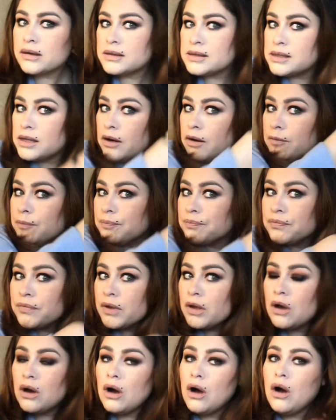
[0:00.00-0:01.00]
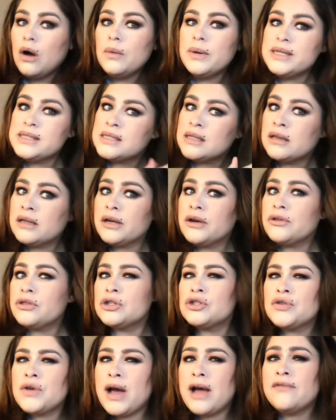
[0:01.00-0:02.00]
So always clear the
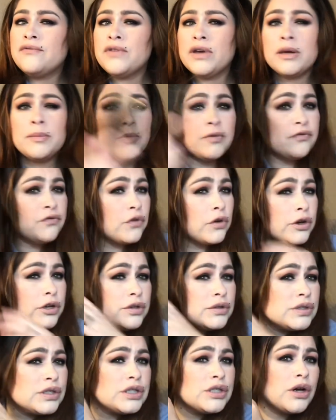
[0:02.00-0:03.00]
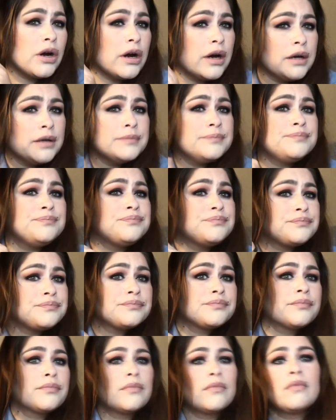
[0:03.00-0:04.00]
traffic before you start
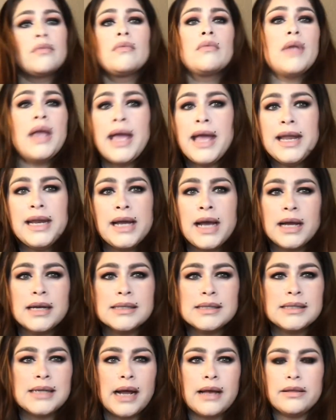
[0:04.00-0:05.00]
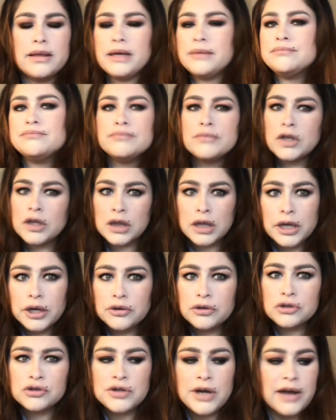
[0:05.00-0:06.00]
any kind of styling. Clear
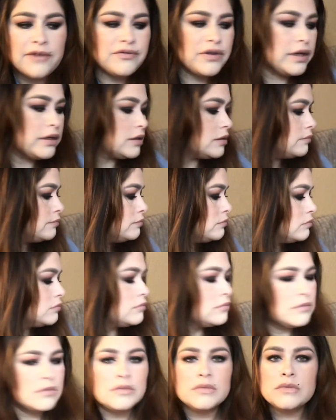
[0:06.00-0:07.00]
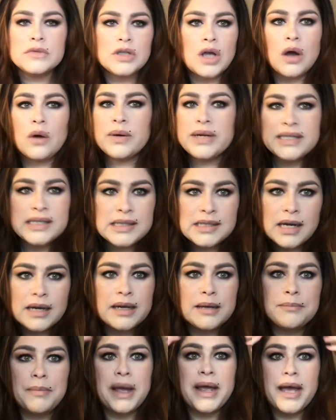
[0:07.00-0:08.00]
the traffic. It's always stuck
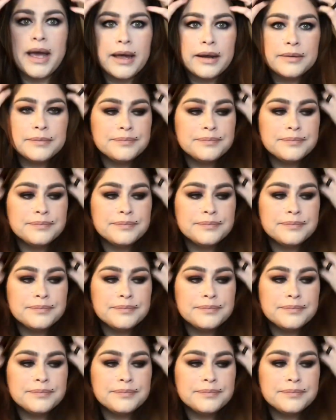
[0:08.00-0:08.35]
in my head.